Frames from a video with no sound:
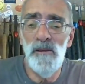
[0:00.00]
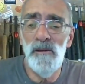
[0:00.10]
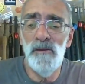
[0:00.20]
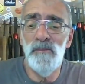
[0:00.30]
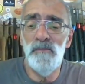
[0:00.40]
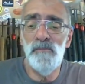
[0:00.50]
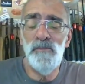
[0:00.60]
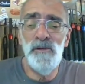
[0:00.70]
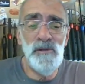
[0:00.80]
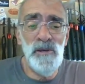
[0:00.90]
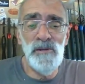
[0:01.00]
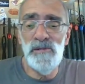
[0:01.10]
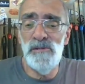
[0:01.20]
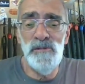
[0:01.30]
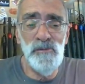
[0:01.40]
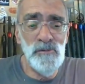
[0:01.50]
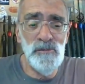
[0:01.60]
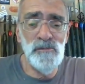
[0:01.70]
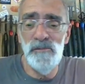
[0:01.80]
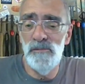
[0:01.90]
Um, but yes, you
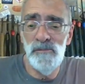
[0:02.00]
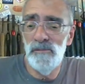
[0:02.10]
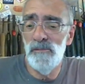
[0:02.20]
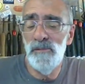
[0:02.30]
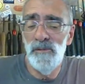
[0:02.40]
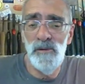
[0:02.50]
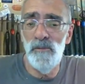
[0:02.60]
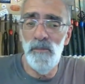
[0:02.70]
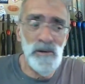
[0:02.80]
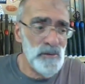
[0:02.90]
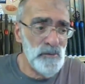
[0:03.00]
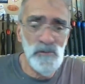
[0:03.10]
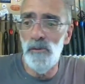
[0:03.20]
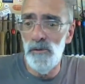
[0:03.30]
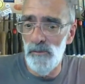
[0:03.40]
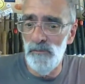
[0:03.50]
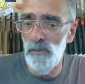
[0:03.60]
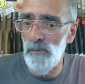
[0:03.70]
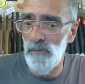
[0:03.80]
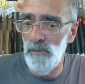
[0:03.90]
can. There are there are quite a
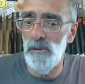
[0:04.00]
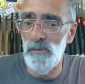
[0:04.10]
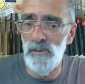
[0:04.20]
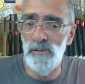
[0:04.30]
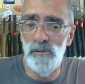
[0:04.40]
few good videos on